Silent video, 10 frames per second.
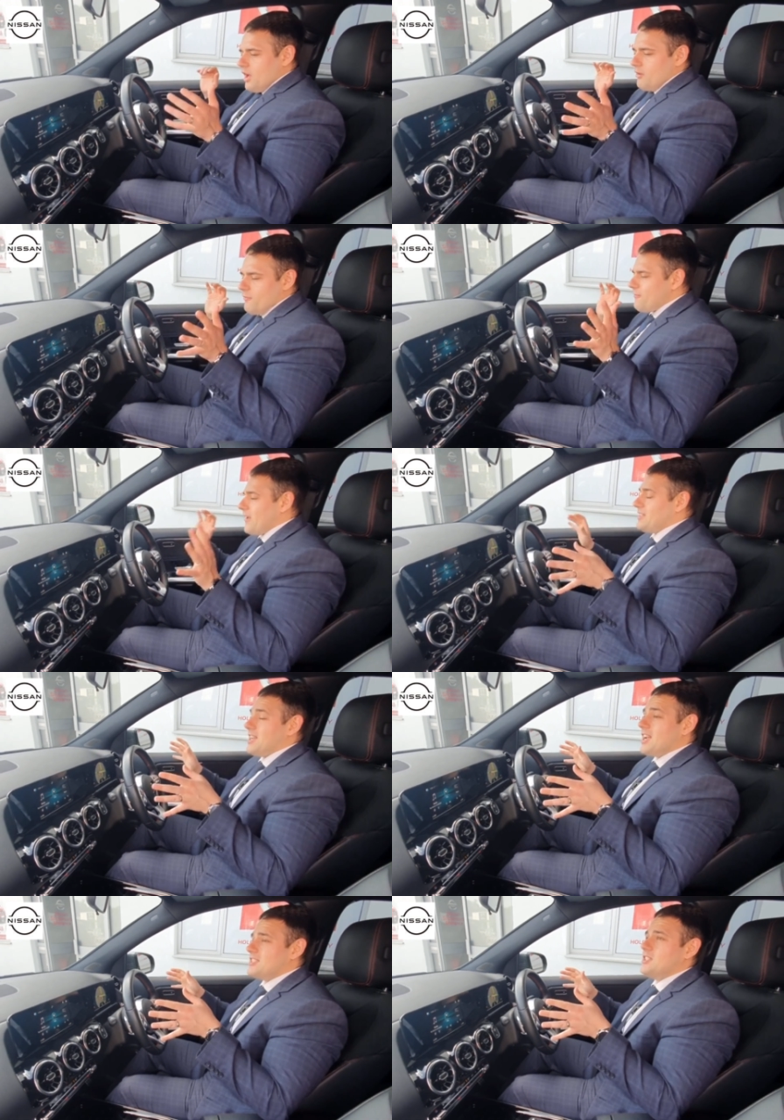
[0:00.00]
a
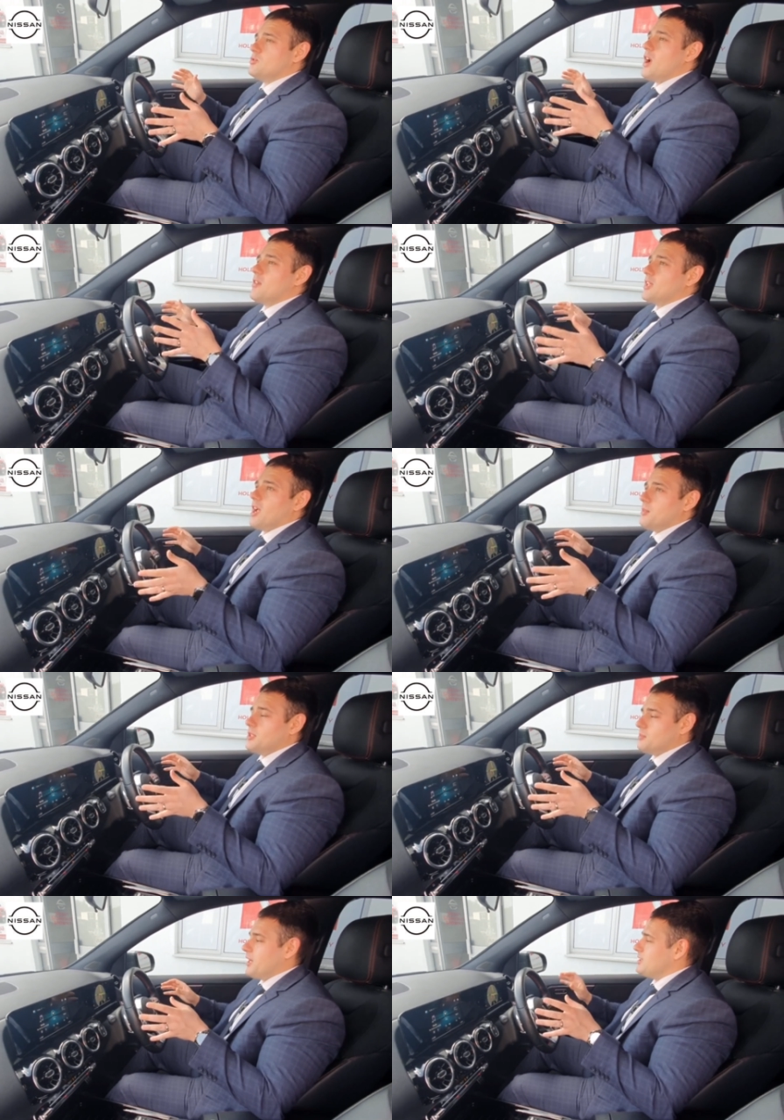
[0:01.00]
fantastic driving
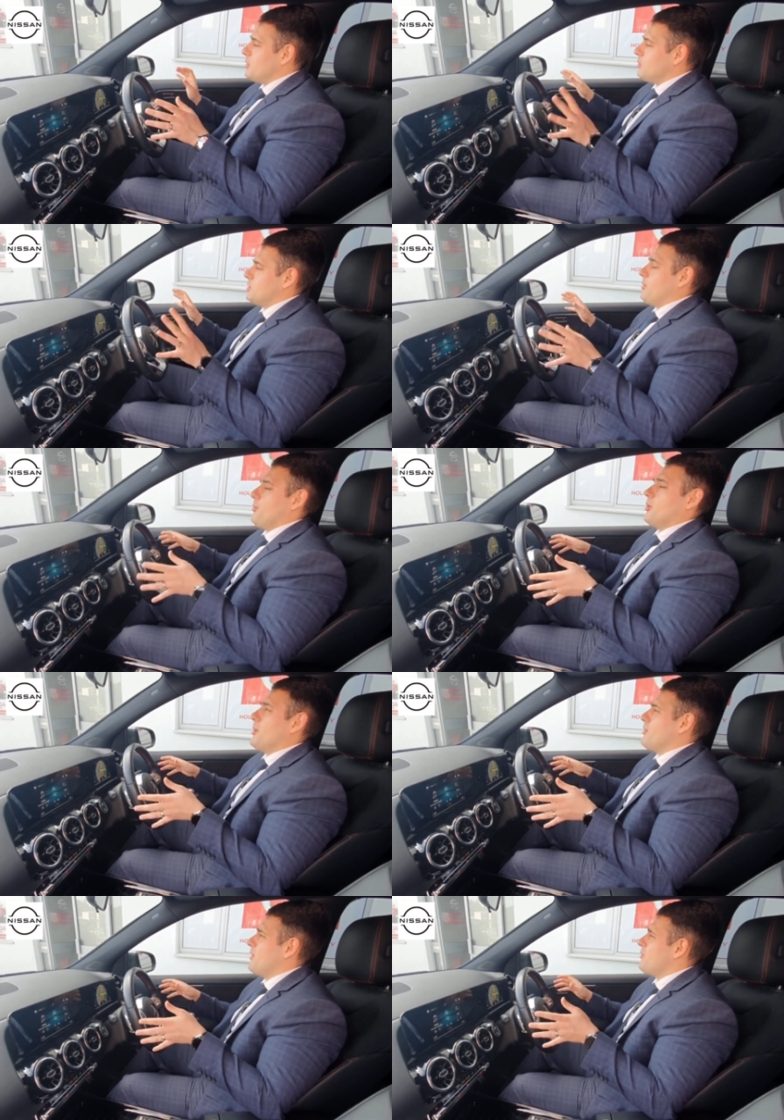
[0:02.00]
cabin space. And I must admit, one
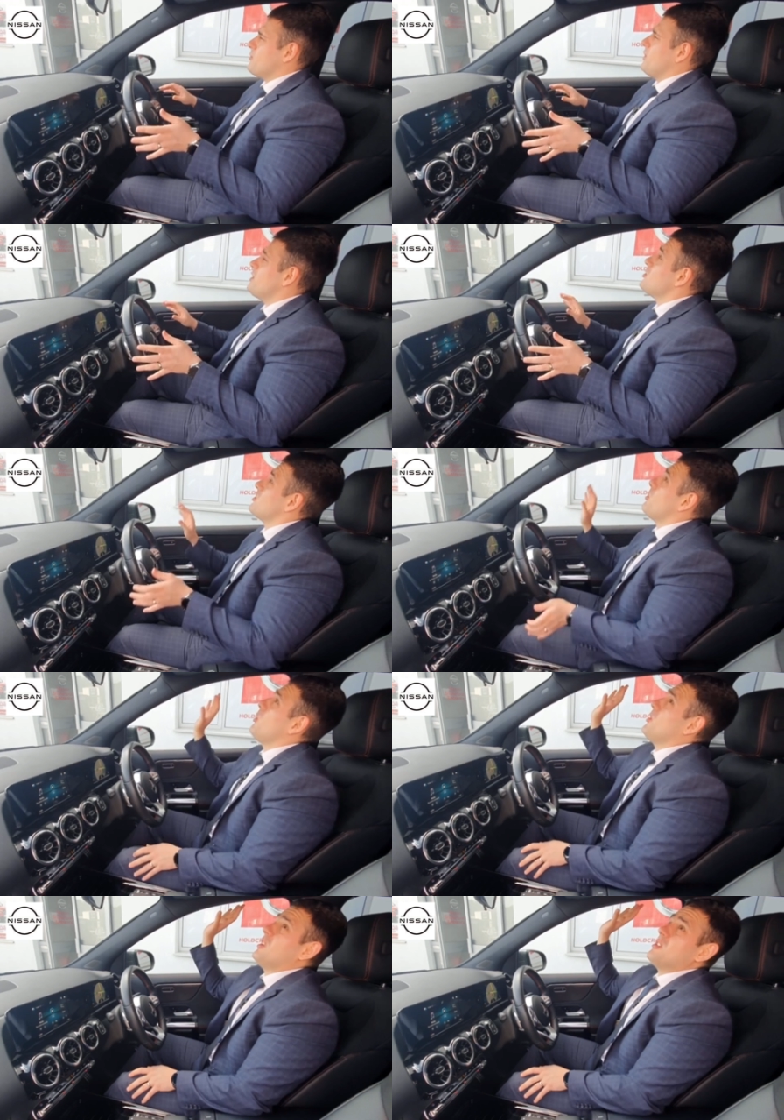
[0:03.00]
of my favourite features
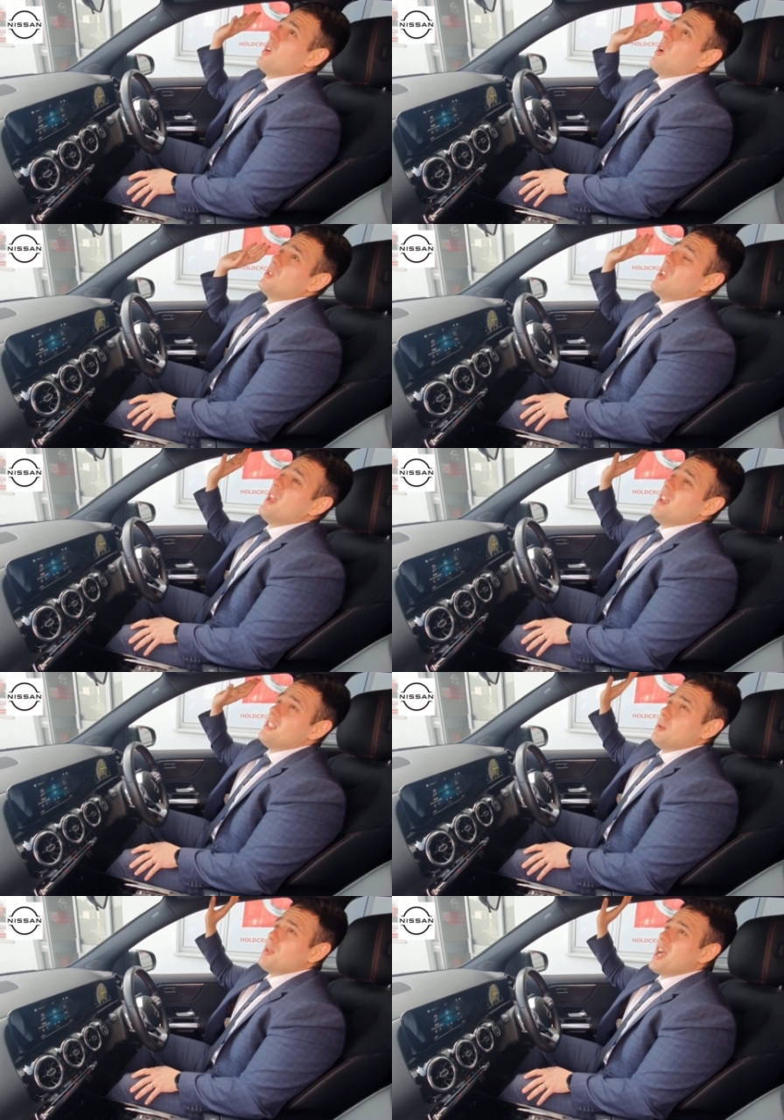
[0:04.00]
on one of these cars
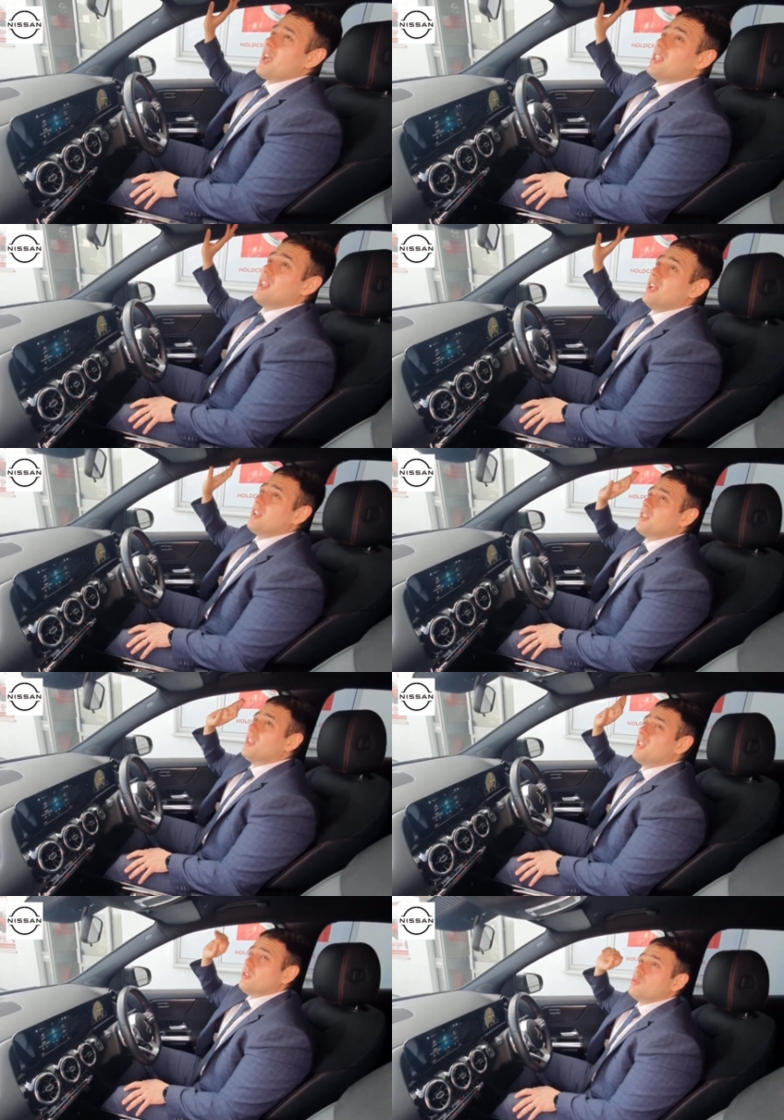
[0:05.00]
is the black headliner. I
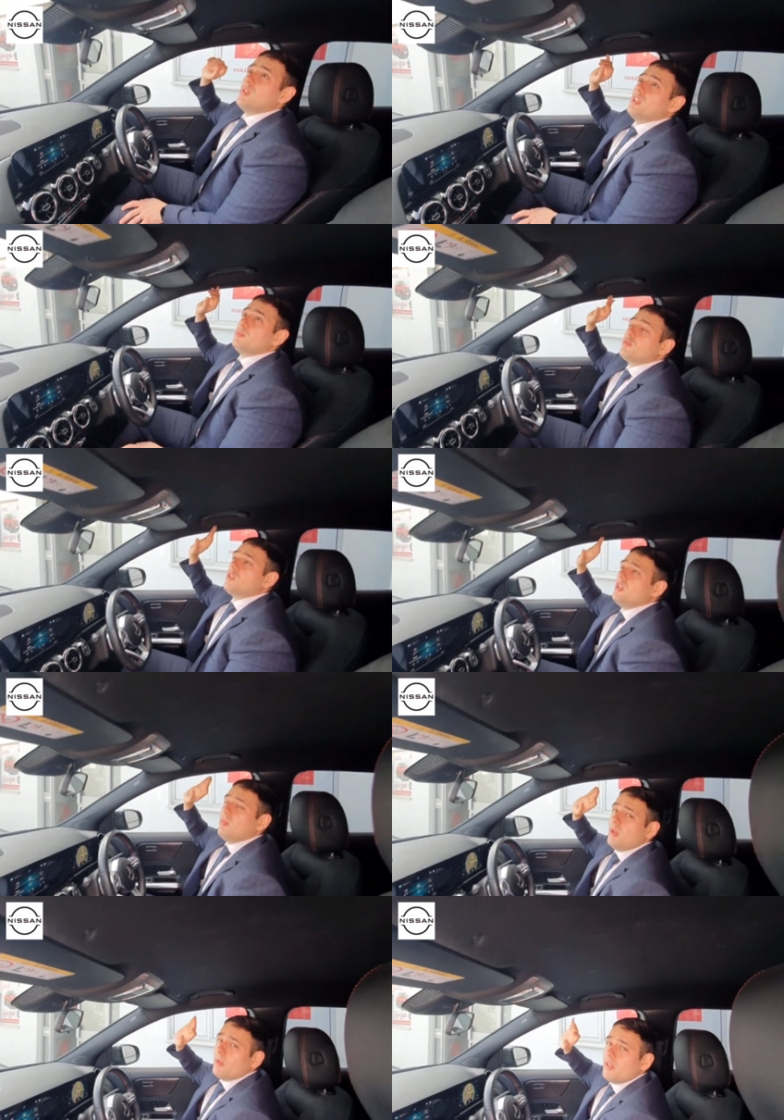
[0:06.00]
think it looks really
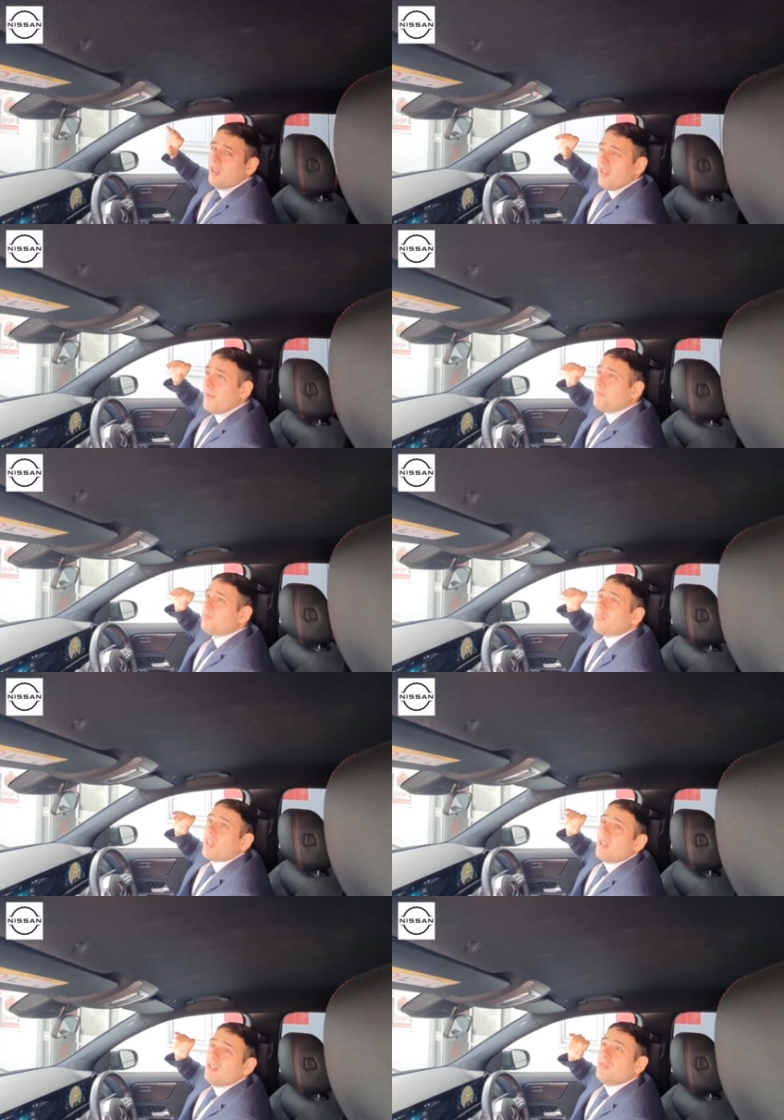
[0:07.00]
premium and
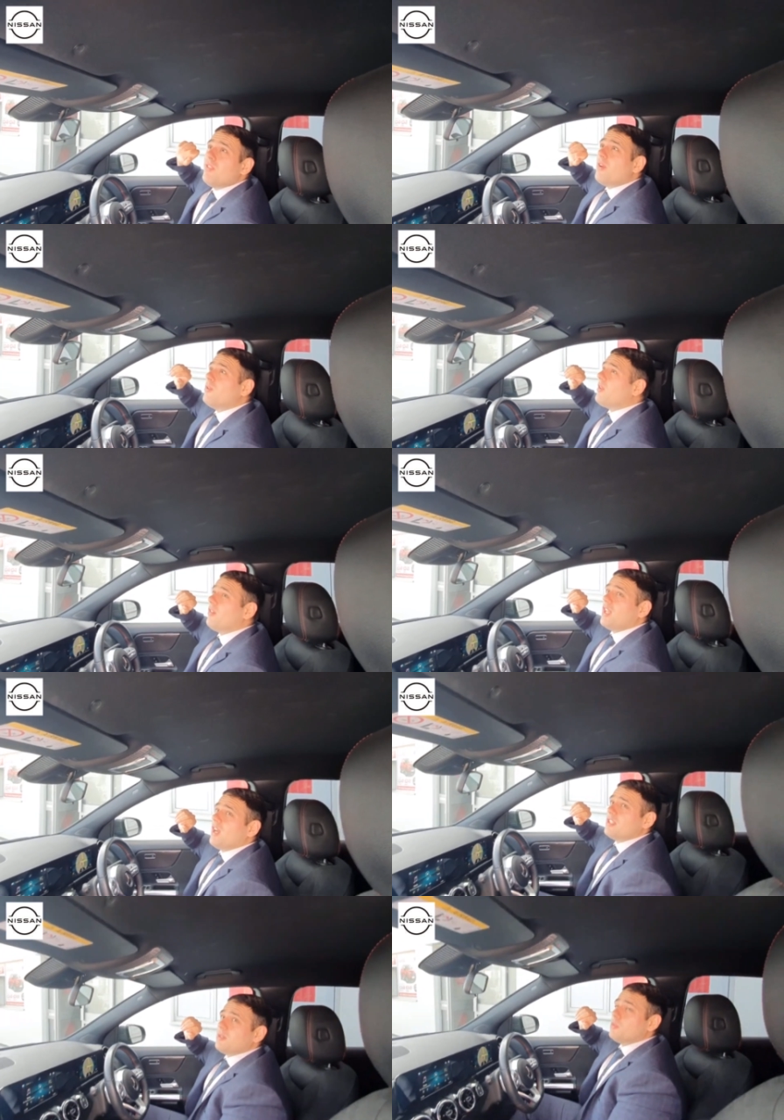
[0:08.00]
it's very, very
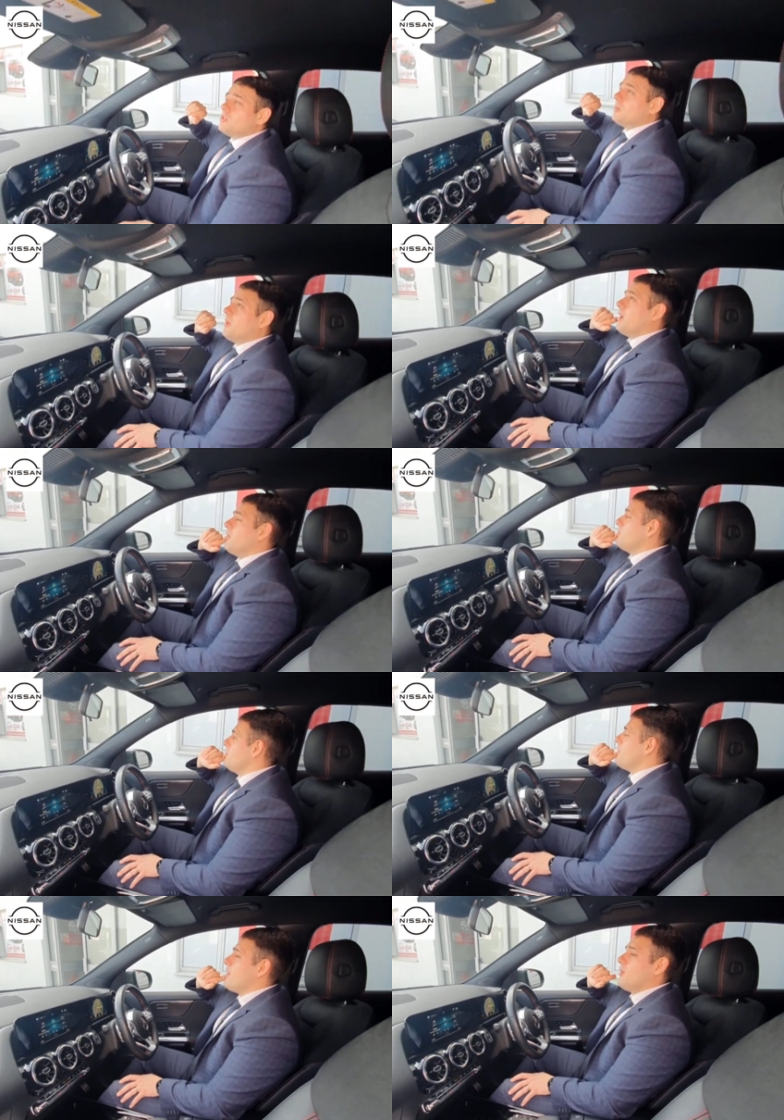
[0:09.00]
nice, I must admit. I'm
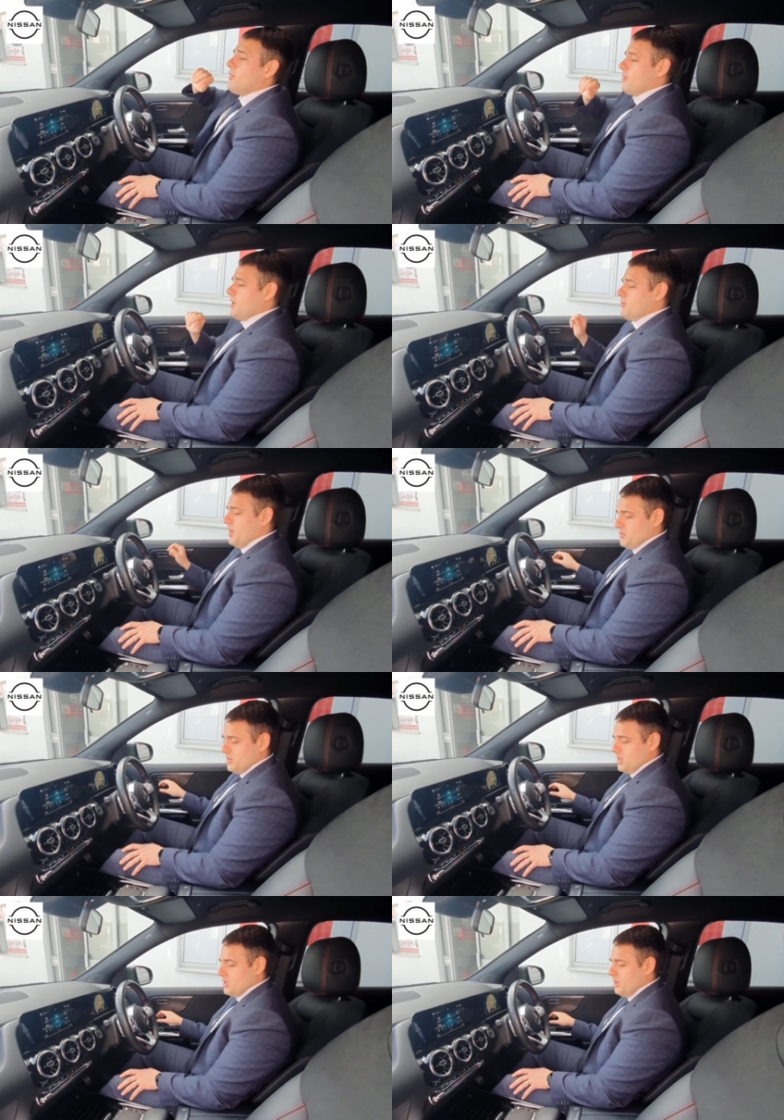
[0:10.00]
very, very
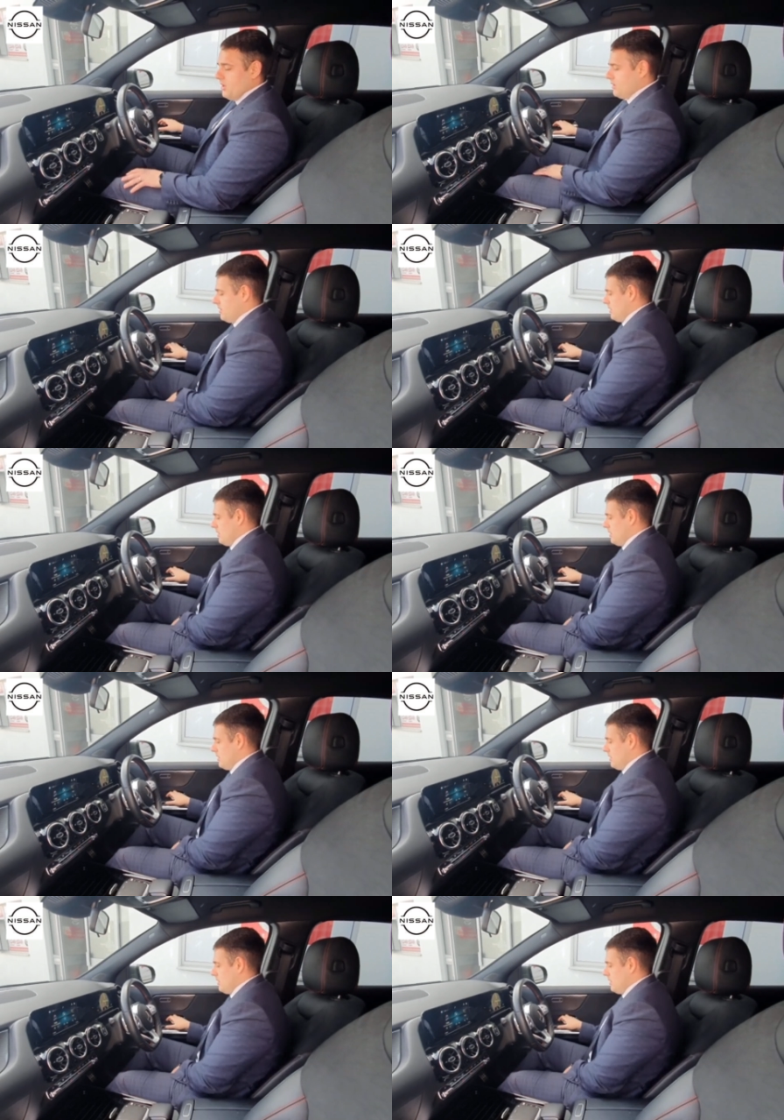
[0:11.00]
impressed with this car